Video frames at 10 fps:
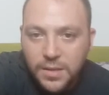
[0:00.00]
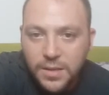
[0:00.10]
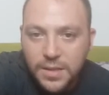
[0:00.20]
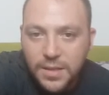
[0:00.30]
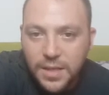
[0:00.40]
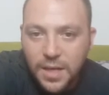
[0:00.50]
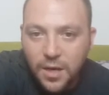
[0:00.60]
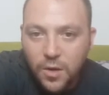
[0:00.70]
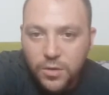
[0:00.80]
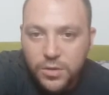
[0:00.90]
Did it get a
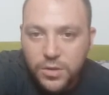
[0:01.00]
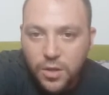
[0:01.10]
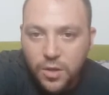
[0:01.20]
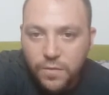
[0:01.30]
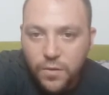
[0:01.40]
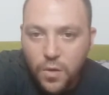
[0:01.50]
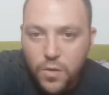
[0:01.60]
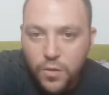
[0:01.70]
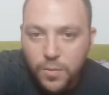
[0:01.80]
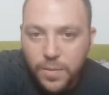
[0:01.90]
lot of
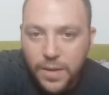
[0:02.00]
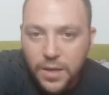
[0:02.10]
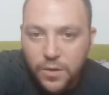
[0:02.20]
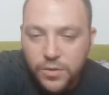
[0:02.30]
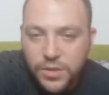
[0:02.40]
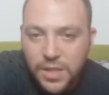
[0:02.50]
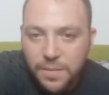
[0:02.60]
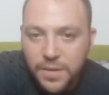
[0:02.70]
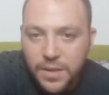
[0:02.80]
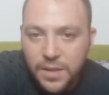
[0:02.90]
local play or
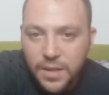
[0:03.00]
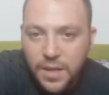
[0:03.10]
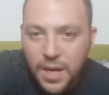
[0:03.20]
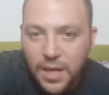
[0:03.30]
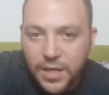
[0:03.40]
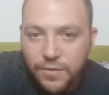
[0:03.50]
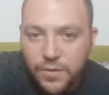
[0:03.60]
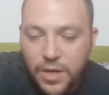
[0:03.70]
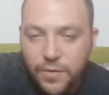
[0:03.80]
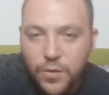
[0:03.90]
something? I'll Never
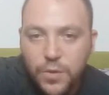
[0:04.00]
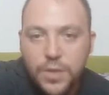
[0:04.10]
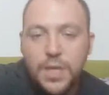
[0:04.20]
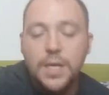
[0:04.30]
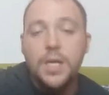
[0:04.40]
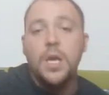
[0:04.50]
Cry For You Again.